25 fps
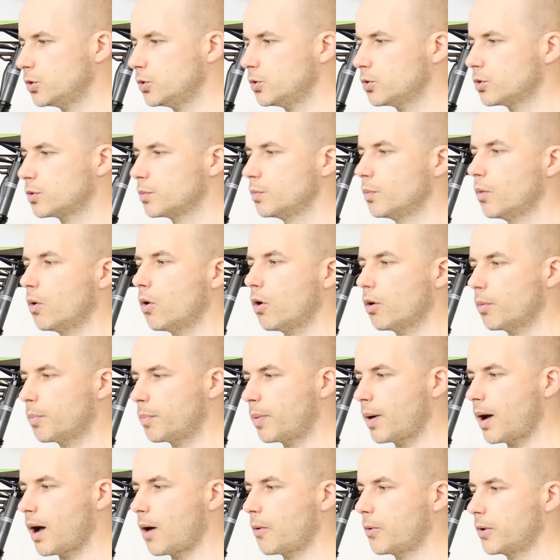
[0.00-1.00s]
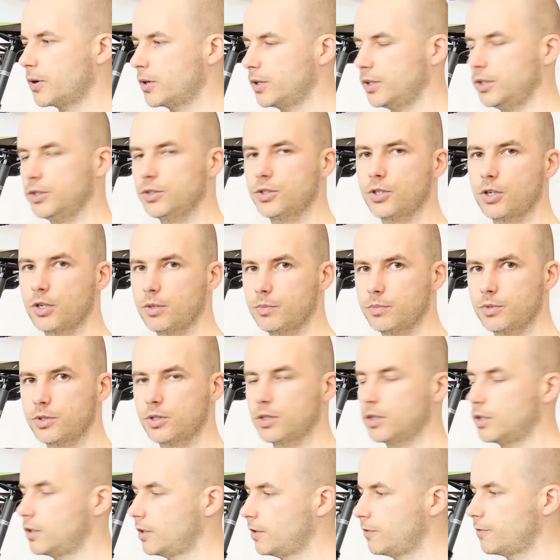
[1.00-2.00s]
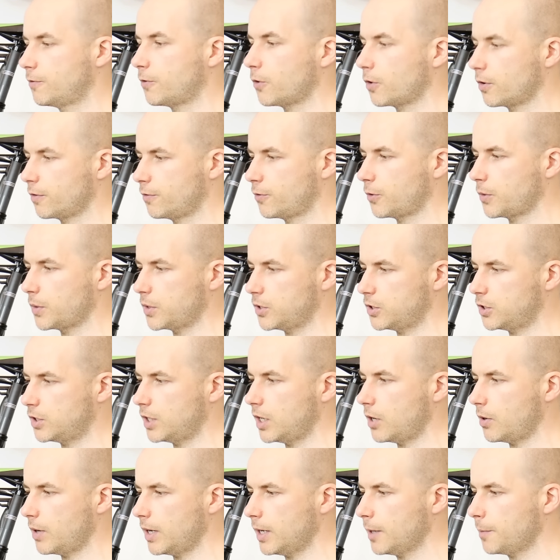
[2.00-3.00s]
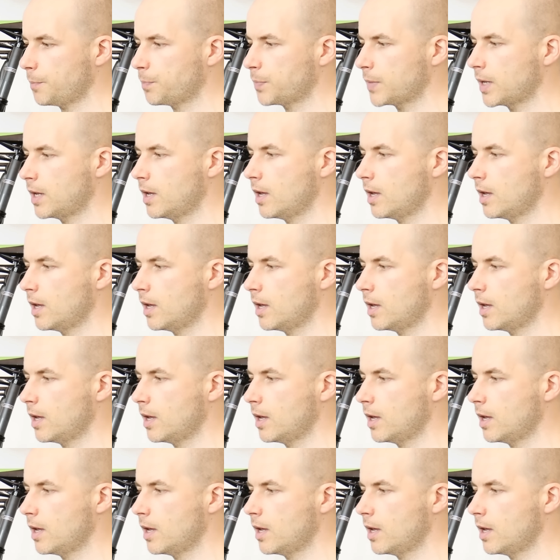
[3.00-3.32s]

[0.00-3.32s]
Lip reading: use more power in terms for the steering,